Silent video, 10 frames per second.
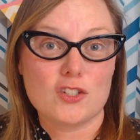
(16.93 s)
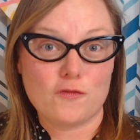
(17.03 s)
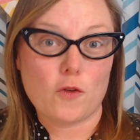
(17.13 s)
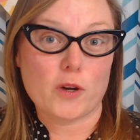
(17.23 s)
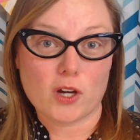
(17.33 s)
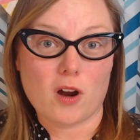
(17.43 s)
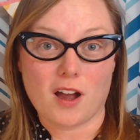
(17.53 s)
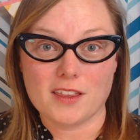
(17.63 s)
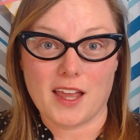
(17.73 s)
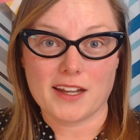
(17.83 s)
for your
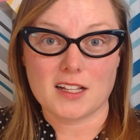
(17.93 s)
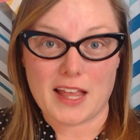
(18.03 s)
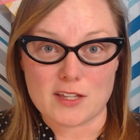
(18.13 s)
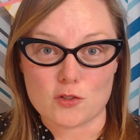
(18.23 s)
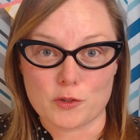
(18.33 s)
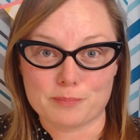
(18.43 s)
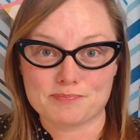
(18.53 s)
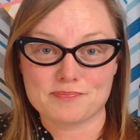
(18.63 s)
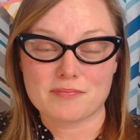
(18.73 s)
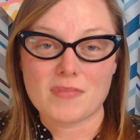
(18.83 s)
online classroom.
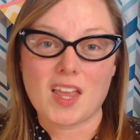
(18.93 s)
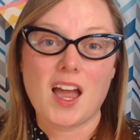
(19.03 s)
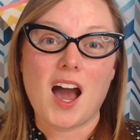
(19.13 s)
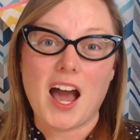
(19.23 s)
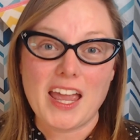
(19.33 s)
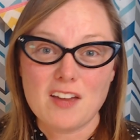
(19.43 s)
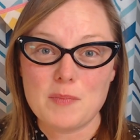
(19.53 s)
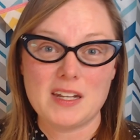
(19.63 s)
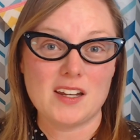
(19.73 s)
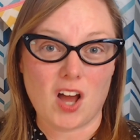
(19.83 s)
I have
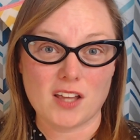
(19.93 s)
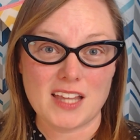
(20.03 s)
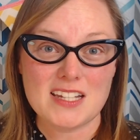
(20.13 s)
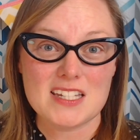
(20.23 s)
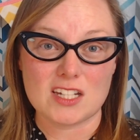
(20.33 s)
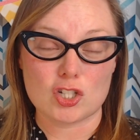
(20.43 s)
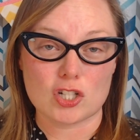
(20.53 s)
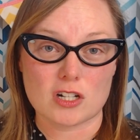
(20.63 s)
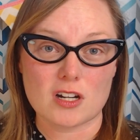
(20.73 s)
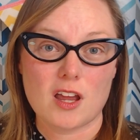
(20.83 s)
been an online
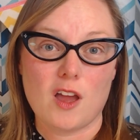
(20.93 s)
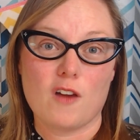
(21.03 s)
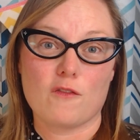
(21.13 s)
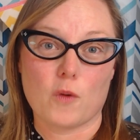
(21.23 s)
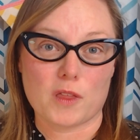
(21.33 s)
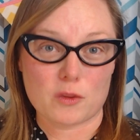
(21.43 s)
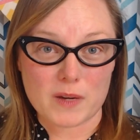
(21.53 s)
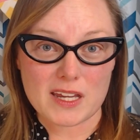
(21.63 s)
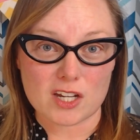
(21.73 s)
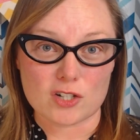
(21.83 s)
teacher for
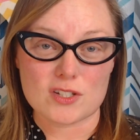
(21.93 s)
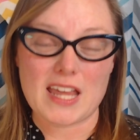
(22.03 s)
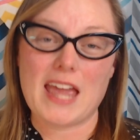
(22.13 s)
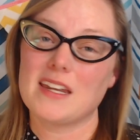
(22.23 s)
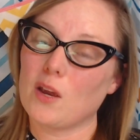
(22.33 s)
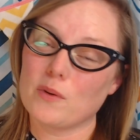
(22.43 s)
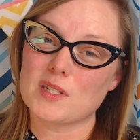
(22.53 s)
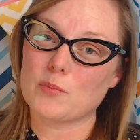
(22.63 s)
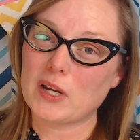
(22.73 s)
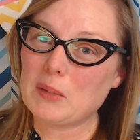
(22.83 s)
three years, and I was a
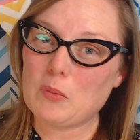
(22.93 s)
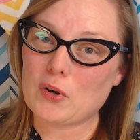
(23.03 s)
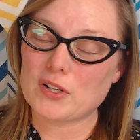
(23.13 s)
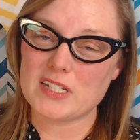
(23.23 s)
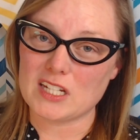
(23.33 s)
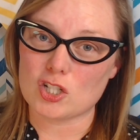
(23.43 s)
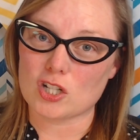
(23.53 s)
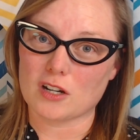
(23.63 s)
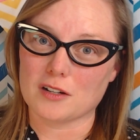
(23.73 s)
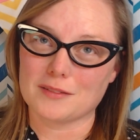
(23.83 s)
brick and mortar
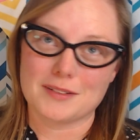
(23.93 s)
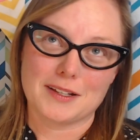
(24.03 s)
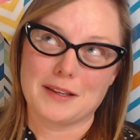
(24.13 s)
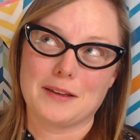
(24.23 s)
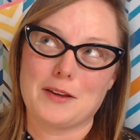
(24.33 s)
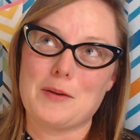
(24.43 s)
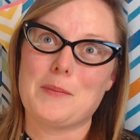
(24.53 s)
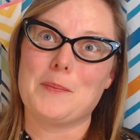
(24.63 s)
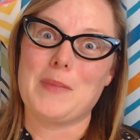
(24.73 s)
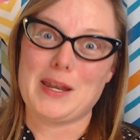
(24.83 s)
teacher
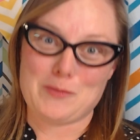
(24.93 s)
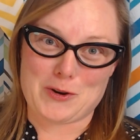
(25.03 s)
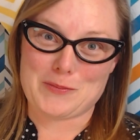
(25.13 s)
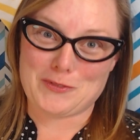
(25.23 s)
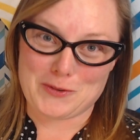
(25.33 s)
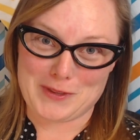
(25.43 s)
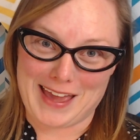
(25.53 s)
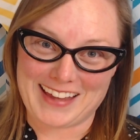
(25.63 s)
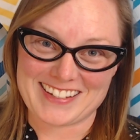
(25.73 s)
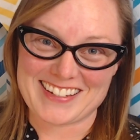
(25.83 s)
many more before
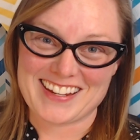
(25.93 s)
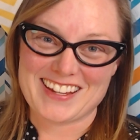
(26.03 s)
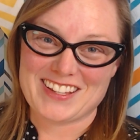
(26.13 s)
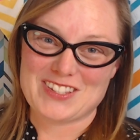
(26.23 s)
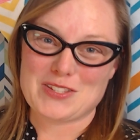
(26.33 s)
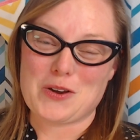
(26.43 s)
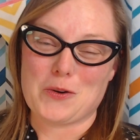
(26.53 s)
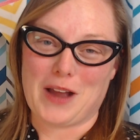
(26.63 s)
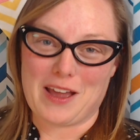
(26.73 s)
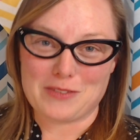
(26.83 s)
that. So
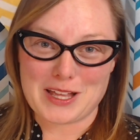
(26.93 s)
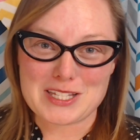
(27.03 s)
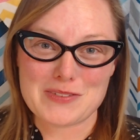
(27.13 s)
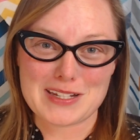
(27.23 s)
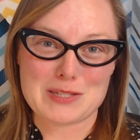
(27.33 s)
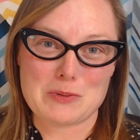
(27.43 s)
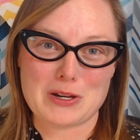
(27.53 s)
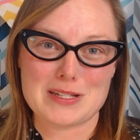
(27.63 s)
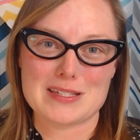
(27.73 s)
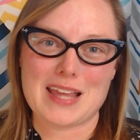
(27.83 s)
I have lots of
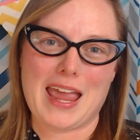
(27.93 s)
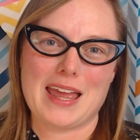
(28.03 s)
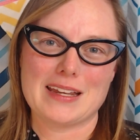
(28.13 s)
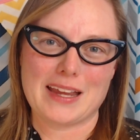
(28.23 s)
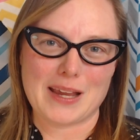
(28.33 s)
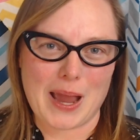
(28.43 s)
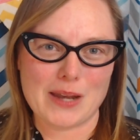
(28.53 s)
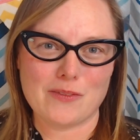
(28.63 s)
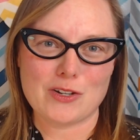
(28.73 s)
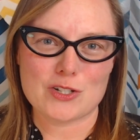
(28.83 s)
experience and I kind
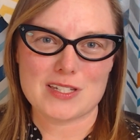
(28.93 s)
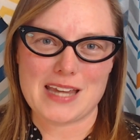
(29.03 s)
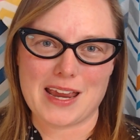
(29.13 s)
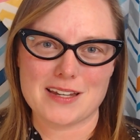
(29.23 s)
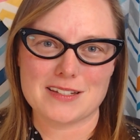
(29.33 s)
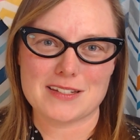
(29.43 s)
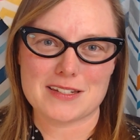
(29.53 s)
of understand